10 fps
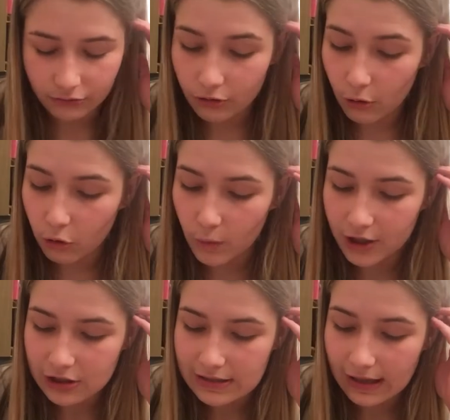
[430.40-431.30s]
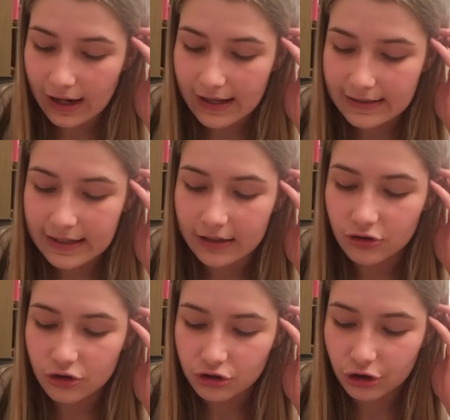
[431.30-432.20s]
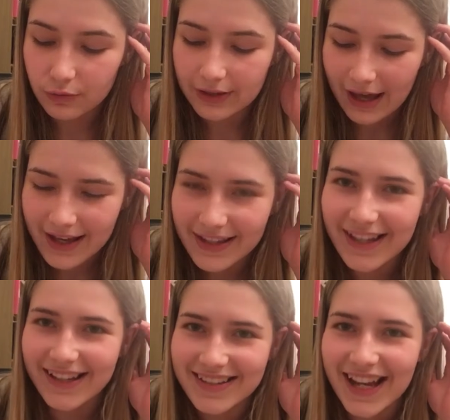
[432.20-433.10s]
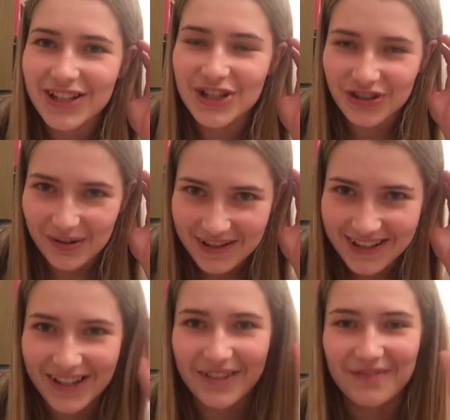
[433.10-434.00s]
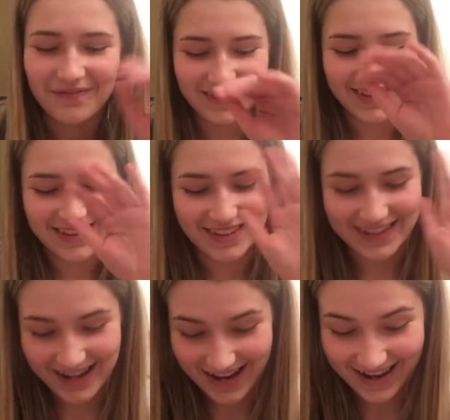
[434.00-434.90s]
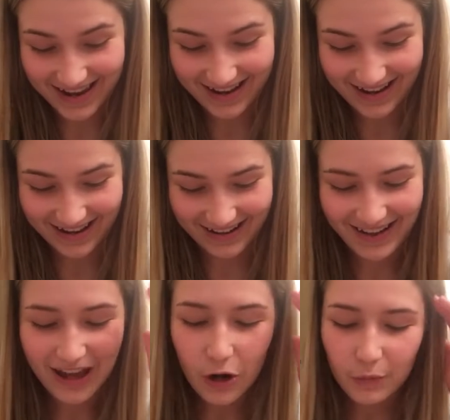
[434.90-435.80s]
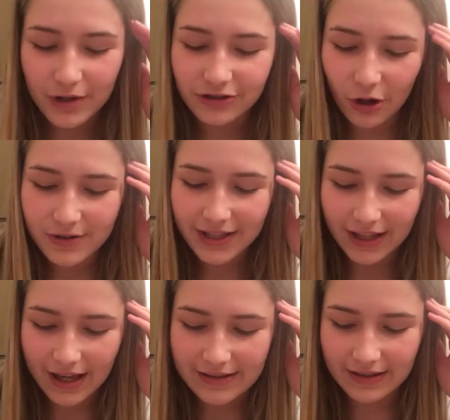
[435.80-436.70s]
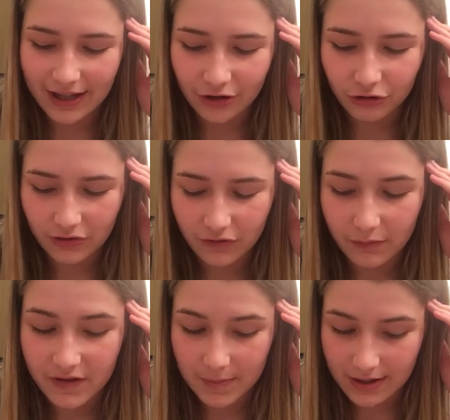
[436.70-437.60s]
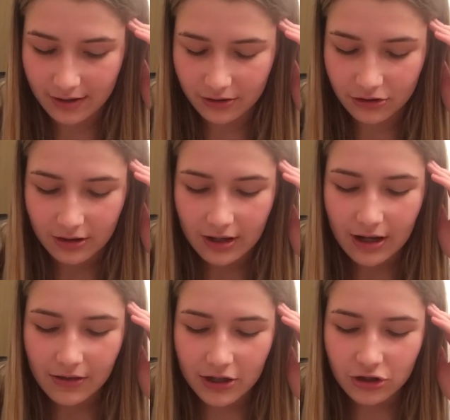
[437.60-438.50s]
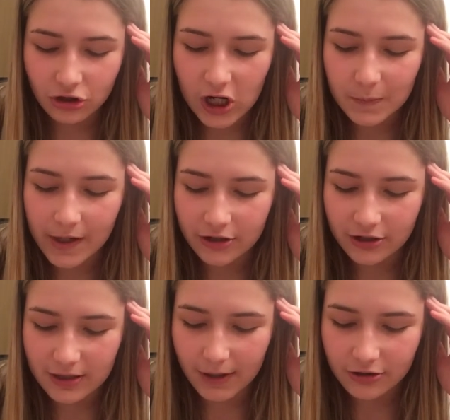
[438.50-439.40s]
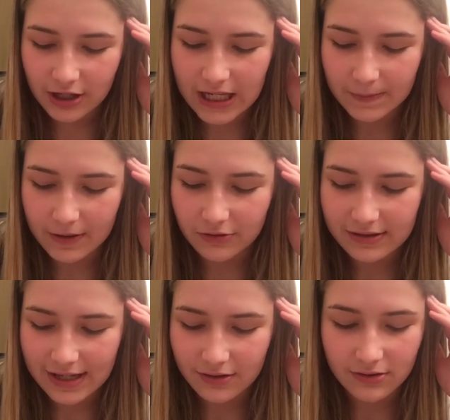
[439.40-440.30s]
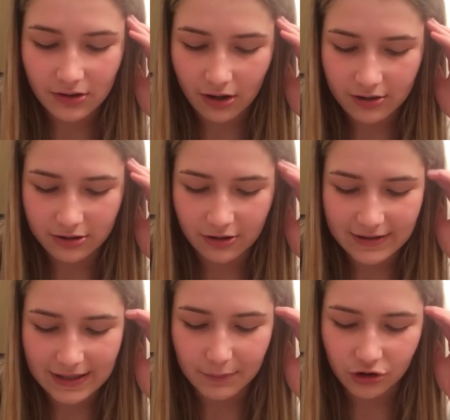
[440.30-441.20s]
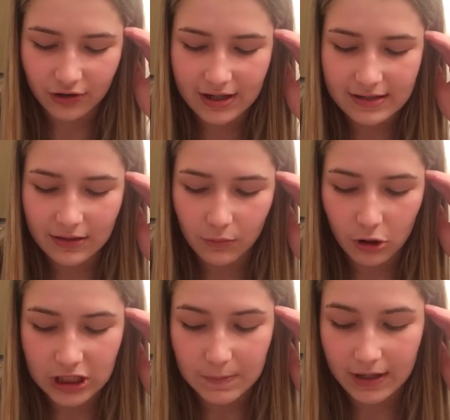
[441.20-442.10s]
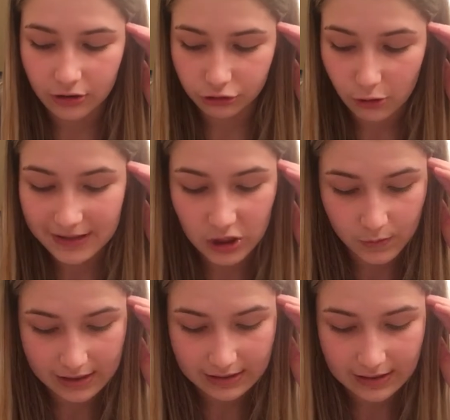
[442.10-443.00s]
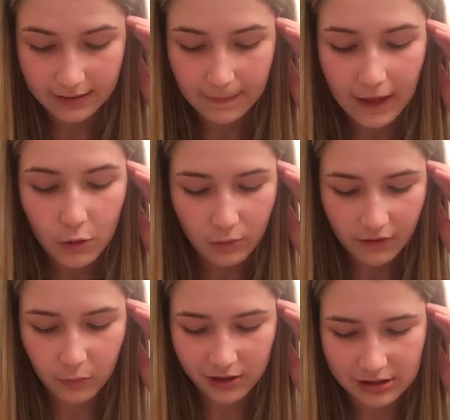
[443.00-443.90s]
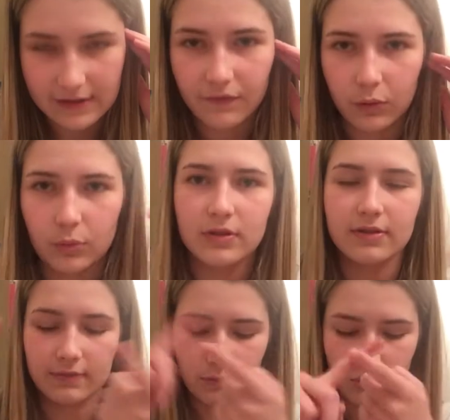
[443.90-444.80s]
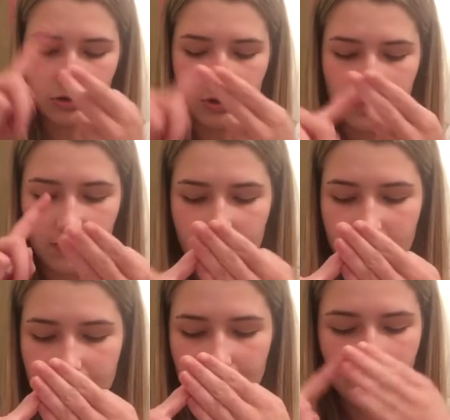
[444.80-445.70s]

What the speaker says: wrote the witches' lines in trochaic tetrameter technique, which goes against the natural rhythm of speech. This choice by Shakespeare unsettles the audience and portrays the world to be corrupt and twisted with the witches' influence. 1, 2, 3.